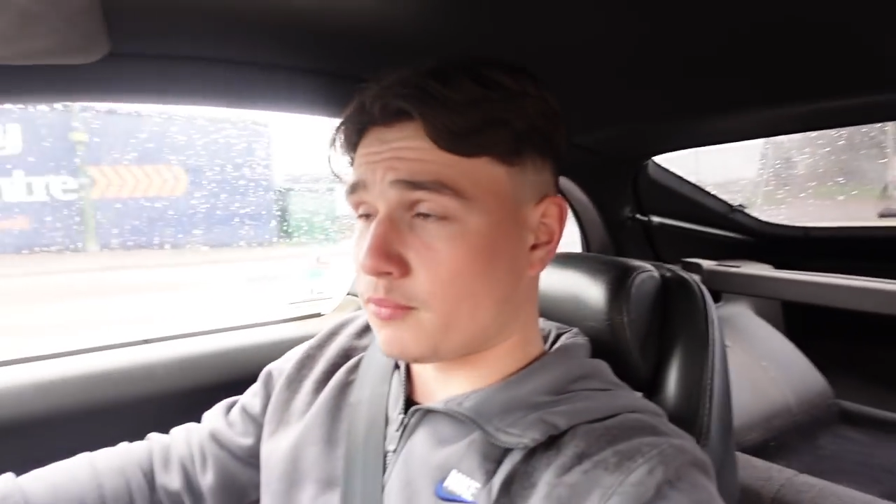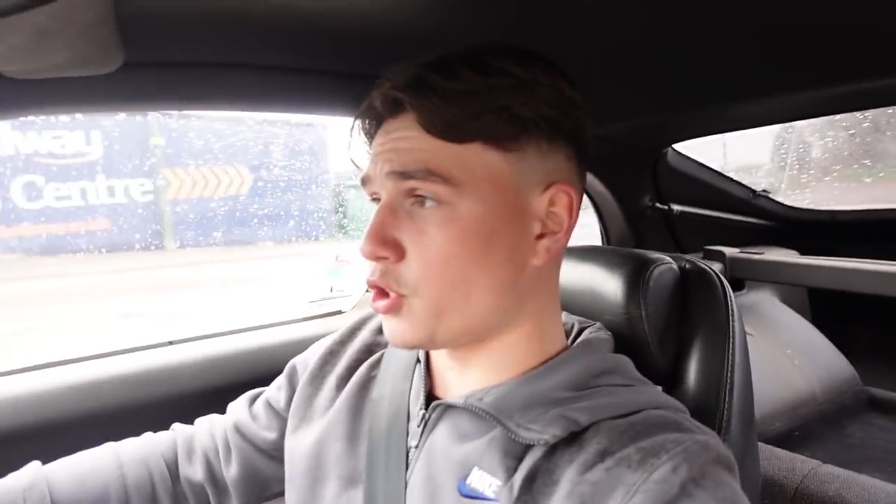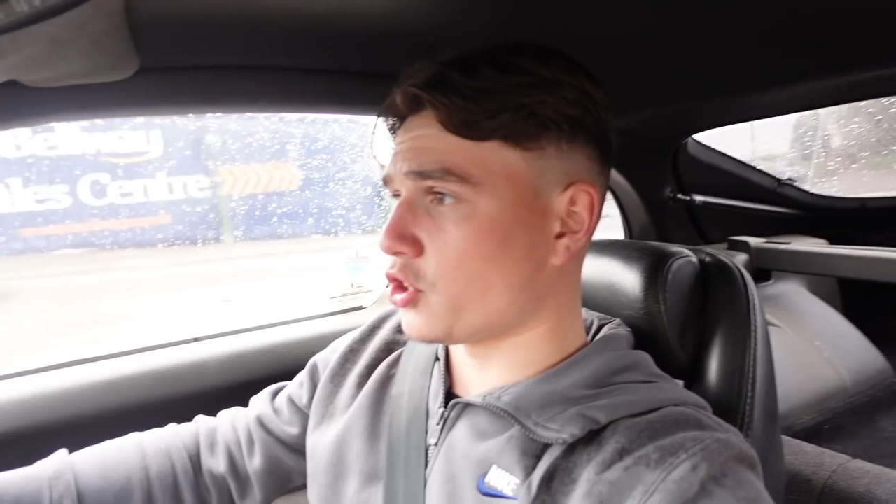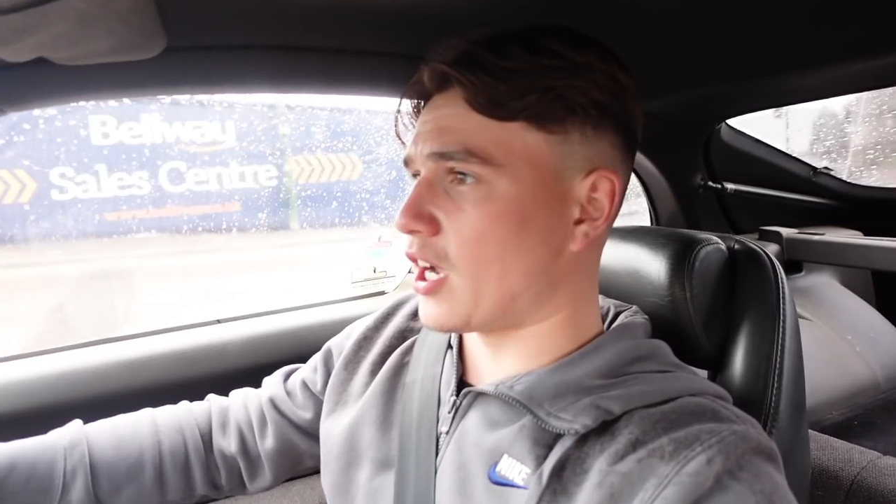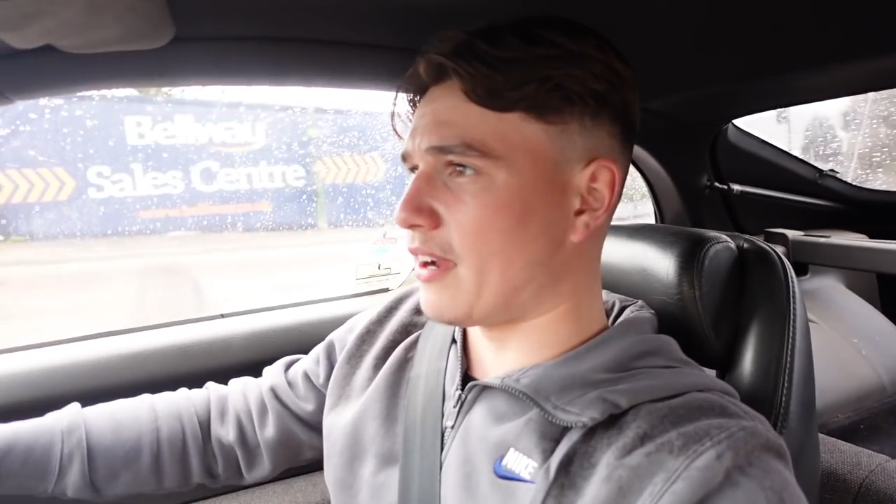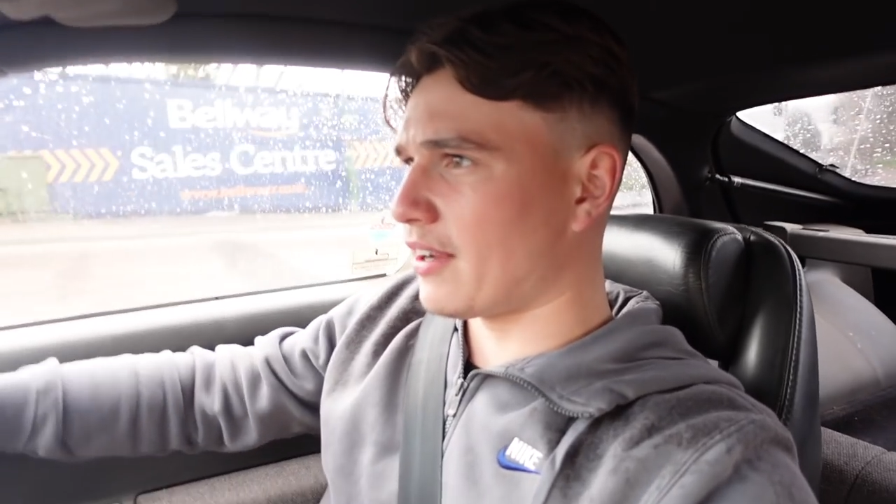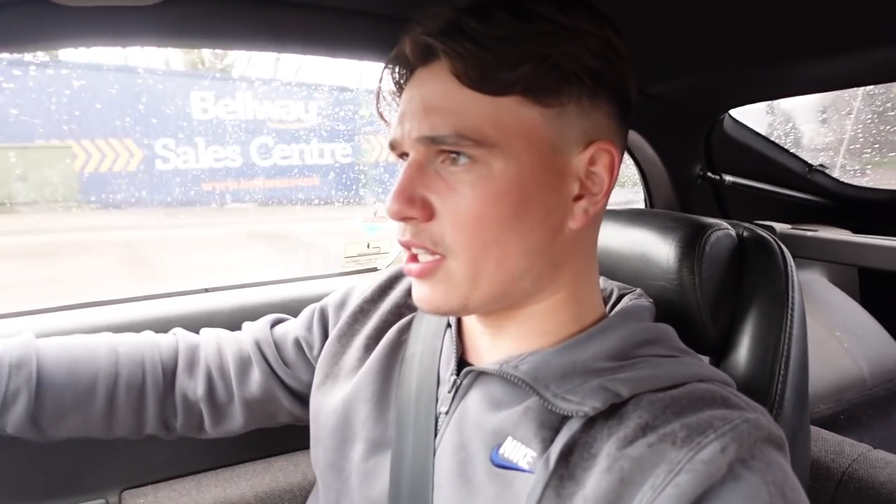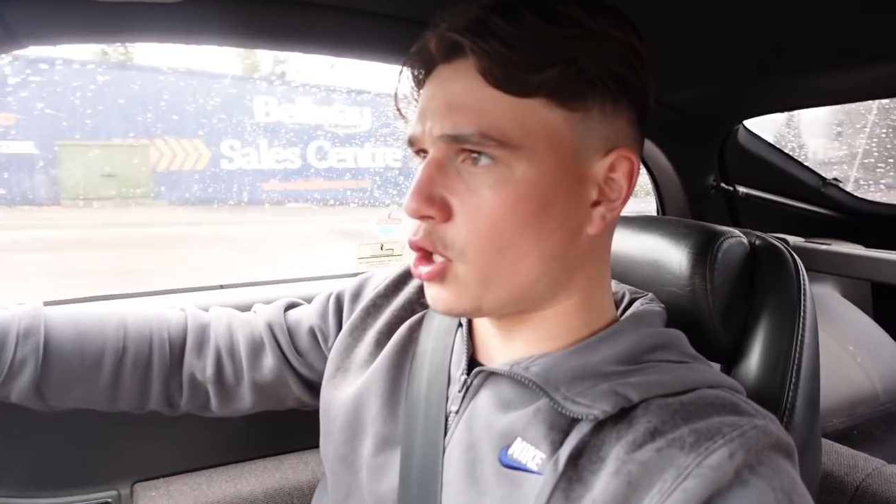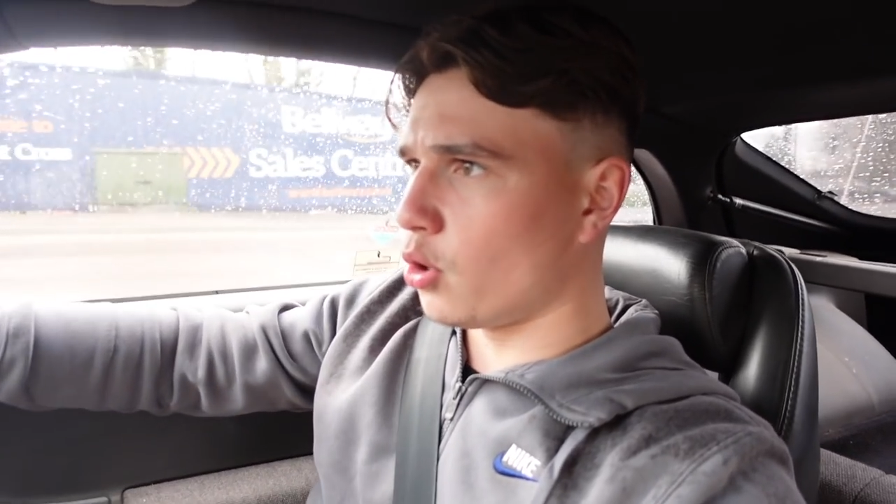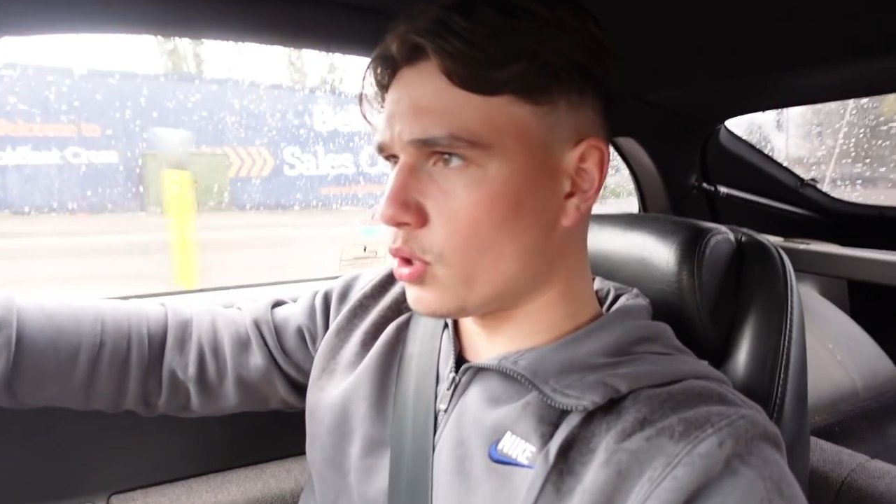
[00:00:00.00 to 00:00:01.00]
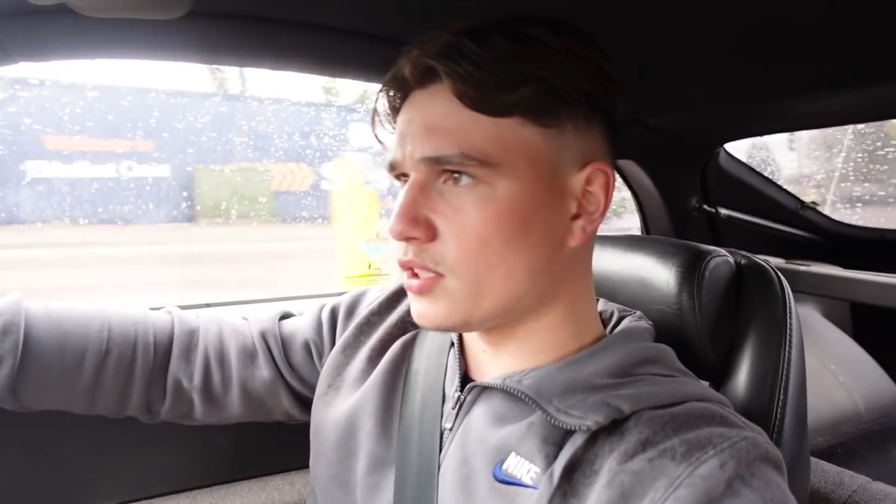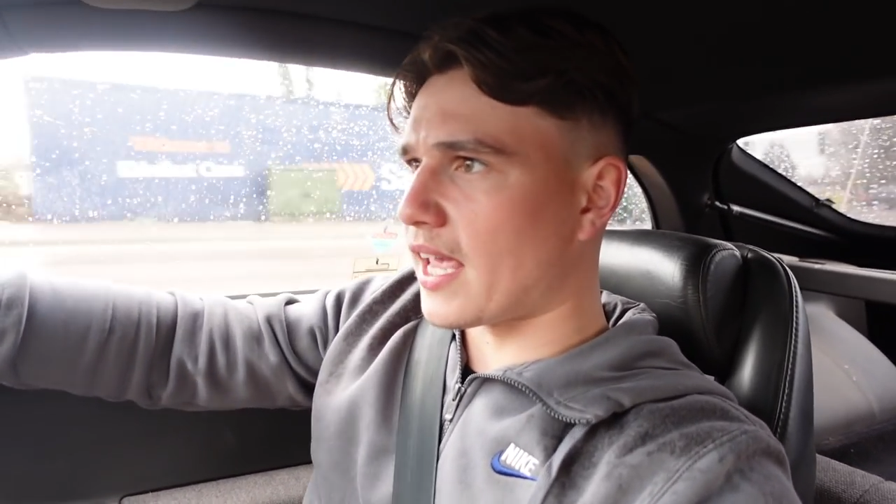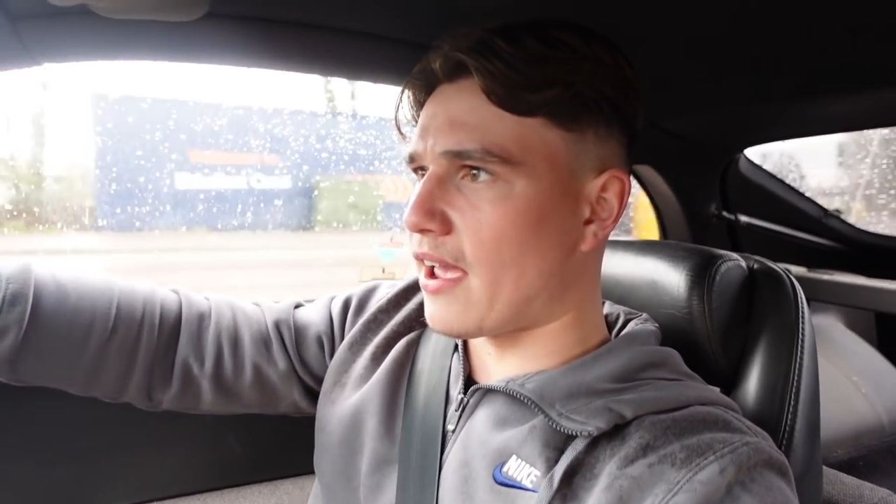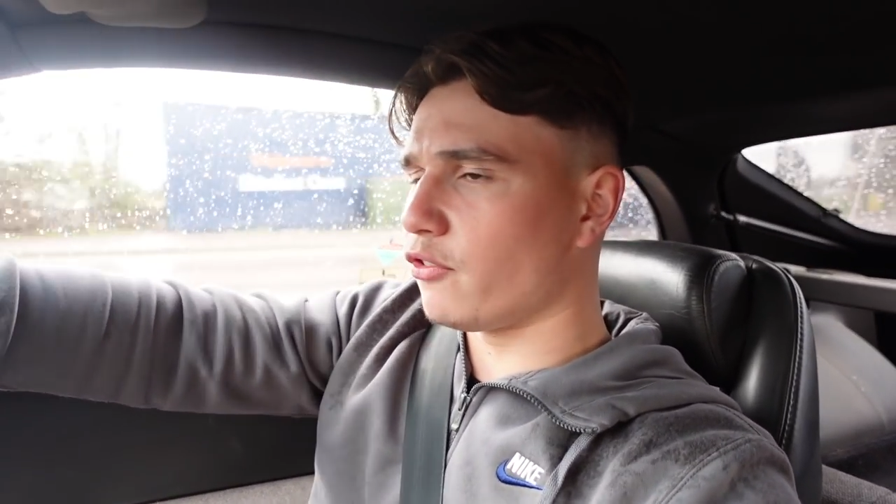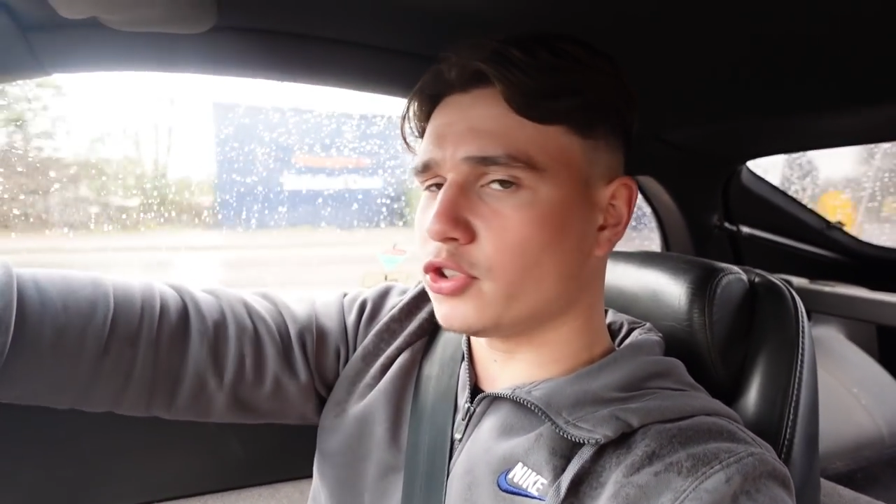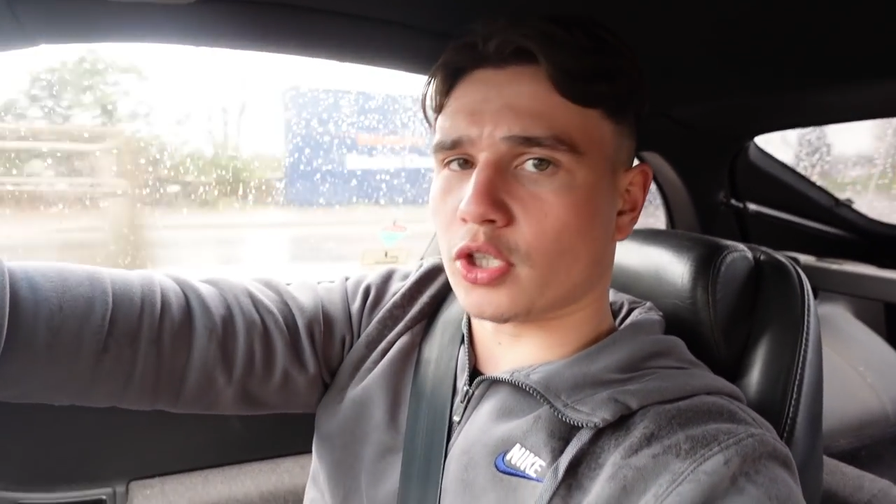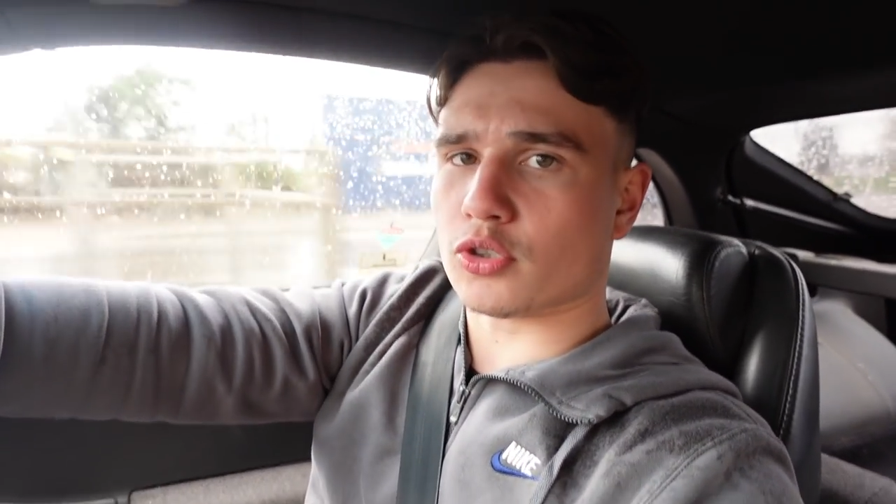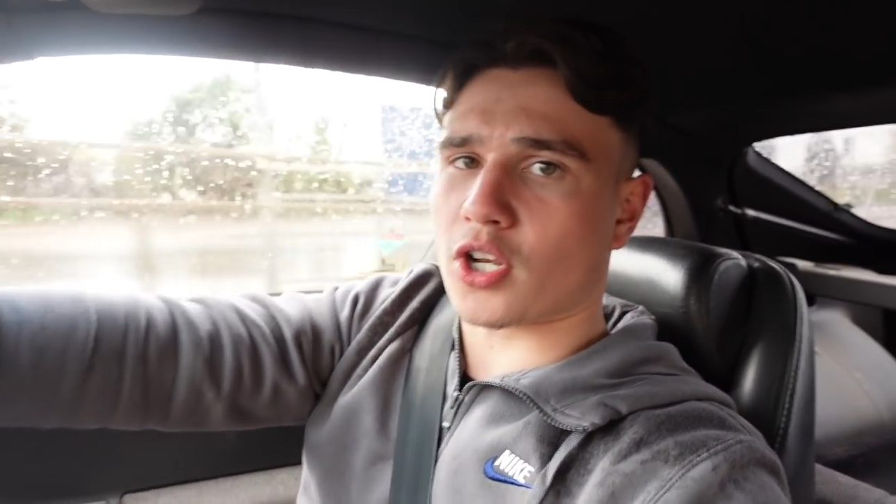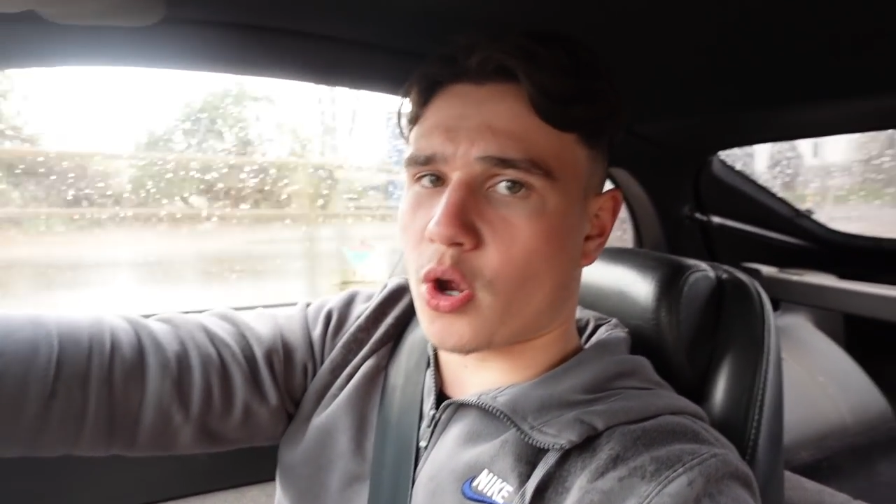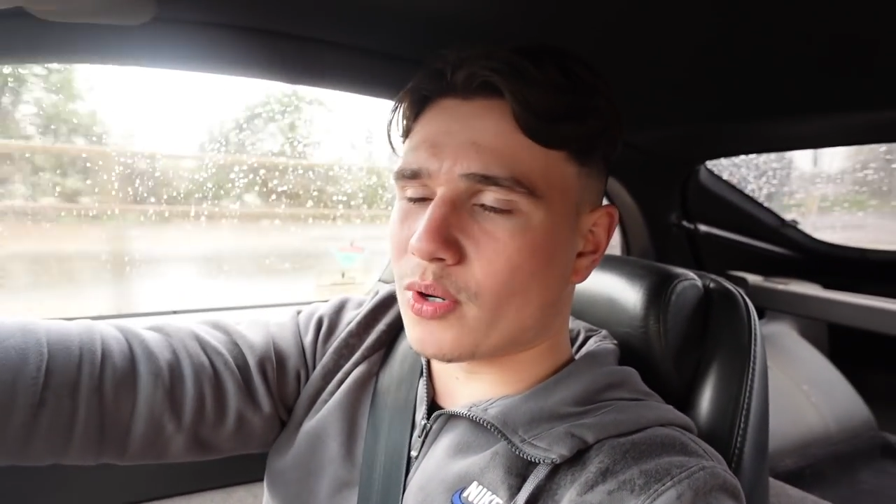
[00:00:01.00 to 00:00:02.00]
just going around the corners ever so
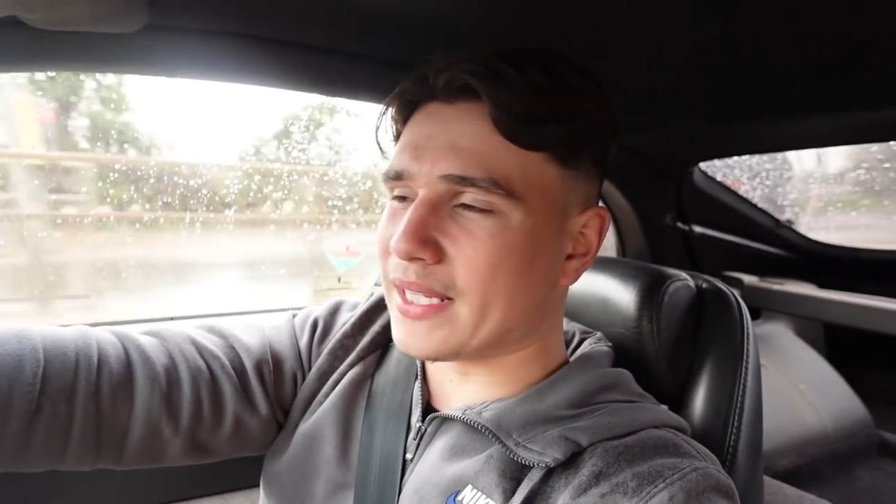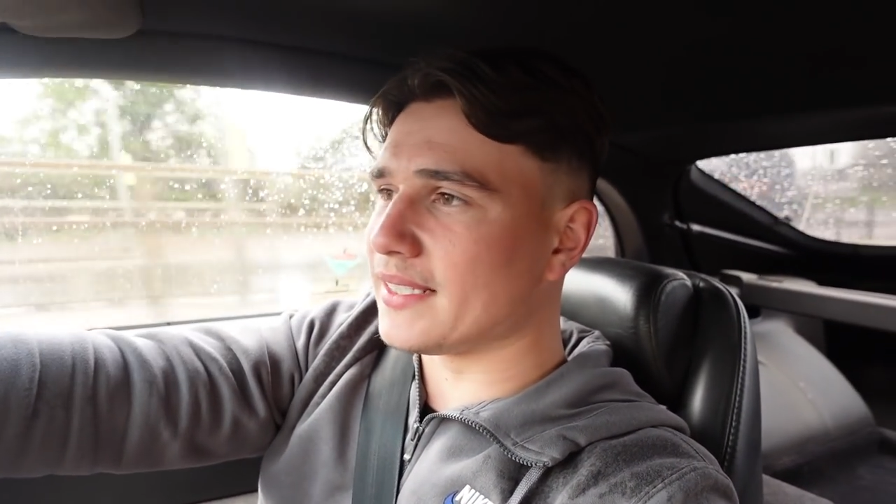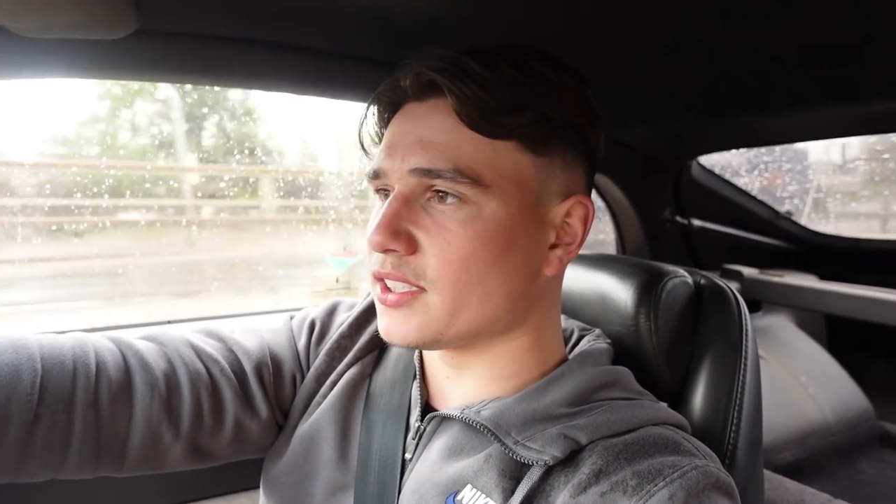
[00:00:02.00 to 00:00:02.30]
slowly